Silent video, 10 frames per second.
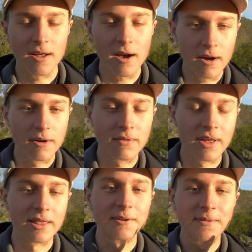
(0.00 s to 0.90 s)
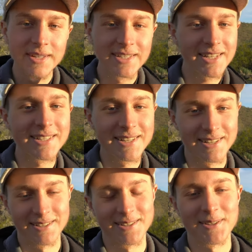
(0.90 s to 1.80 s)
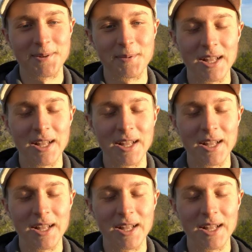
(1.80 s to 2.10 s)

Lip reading: of the resistance.